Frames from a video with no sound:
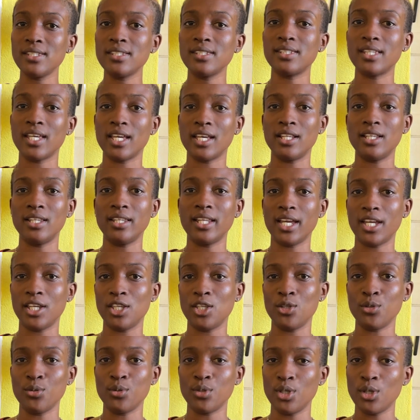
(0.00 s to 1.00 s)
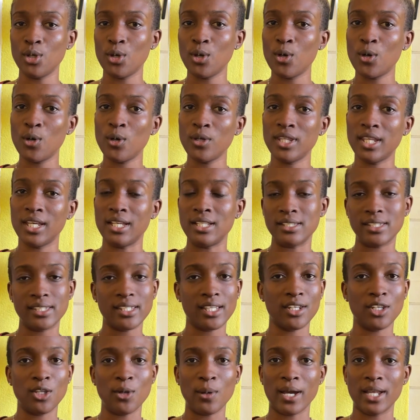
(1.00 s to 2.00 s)
they'll let you know, they'll
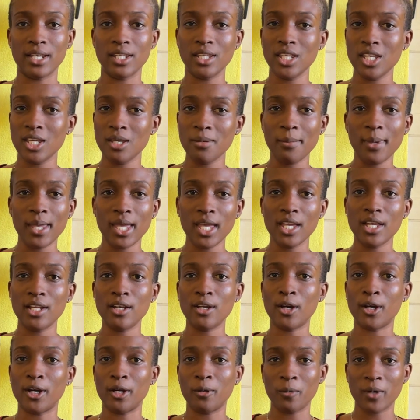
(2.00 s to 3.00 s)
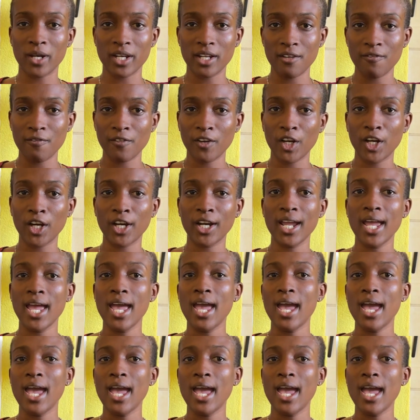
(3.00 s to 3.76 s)
send you an email or whatever,